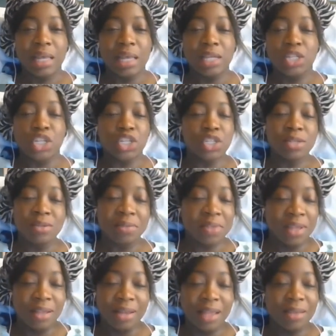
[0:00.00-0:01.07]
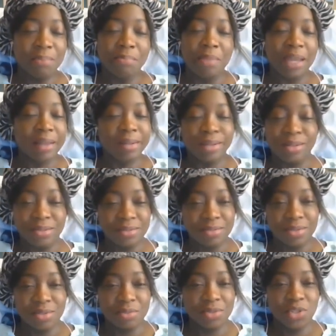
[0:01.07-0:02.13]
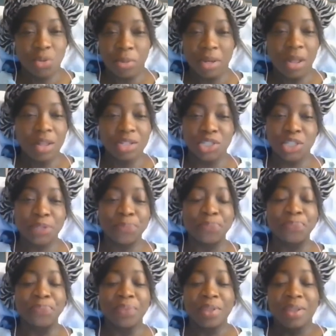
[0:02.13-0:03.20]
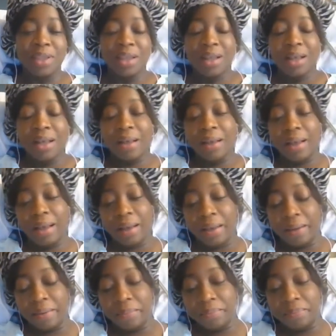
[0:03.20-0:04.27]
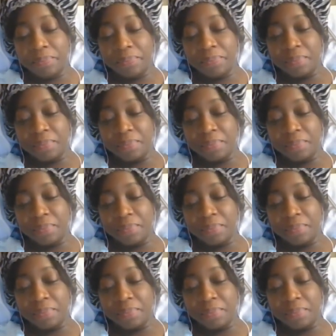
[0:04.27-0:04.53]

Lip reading: educational thing, like medical terminology. Now,